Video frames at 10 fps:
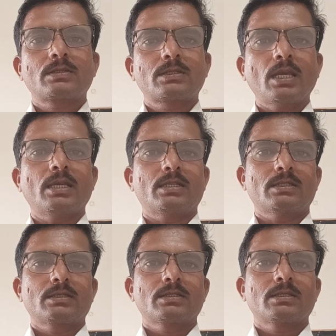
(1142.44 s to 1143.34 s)

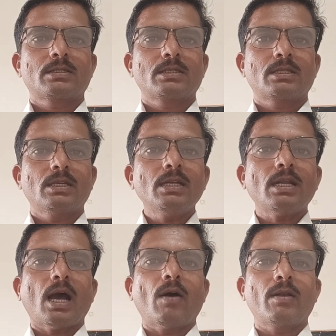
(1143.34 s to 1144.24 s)
thing in
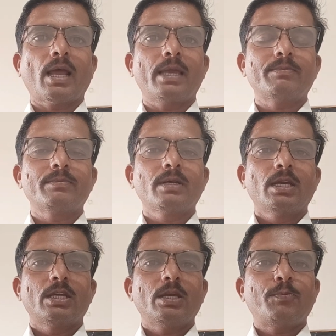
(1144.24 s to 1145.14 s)
our life.
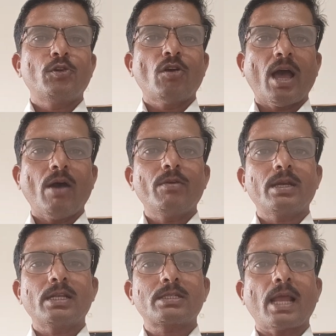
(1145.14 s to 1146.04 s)
If you have
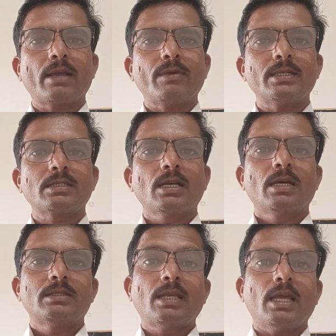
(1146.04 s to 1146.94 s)
English language,
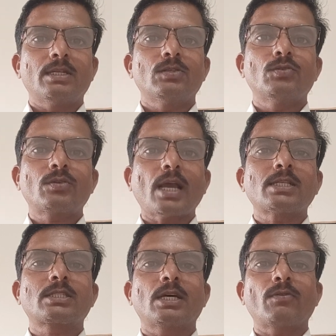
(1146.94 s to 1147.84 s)
then you can
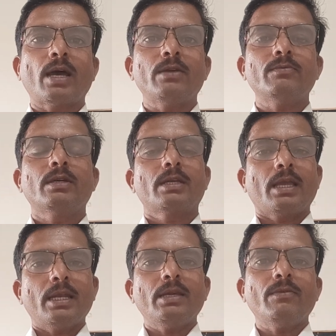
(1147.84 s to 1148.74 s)
survive
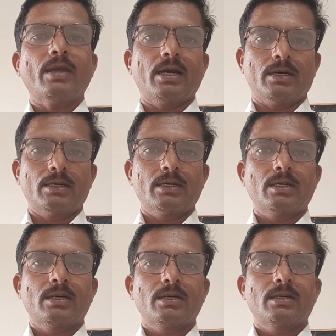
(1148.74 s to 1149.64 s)
anywhere,
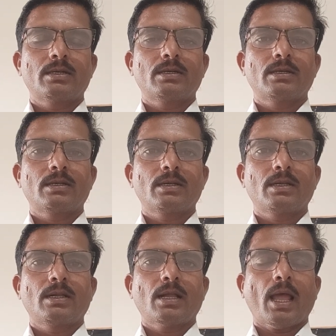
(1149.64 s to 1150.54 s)

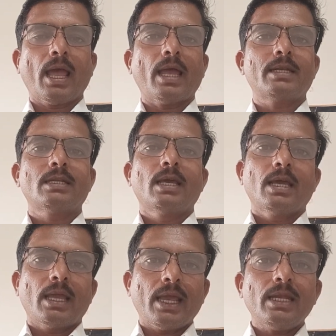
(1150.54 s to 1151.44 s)
and
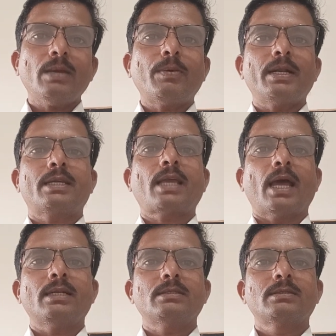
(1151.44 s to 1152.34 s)
anybody
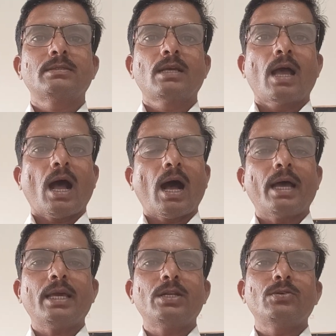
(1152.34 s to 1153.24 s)
can
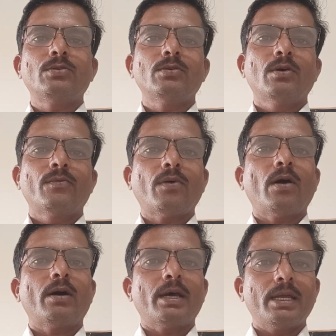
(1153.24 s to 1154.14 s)
hire you
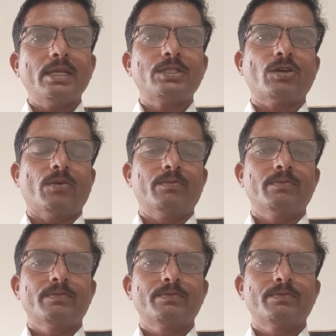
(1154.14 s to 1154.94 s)
for any job.